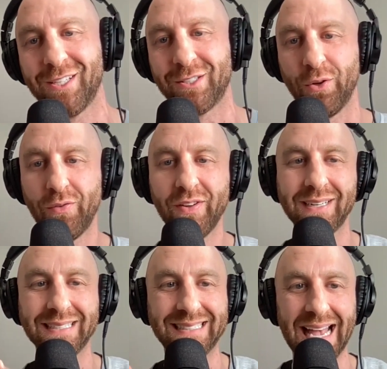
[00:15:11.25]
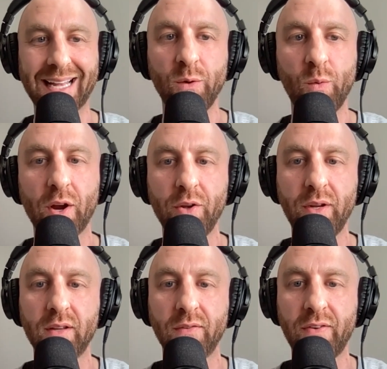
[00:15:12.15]
so you feel it exactly where you
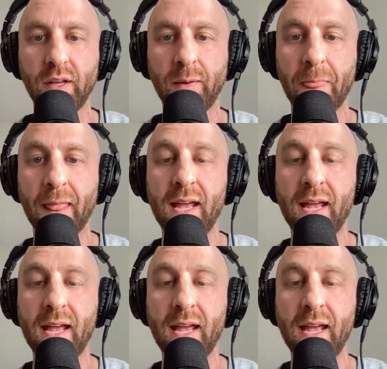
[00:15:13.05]
need to feel it.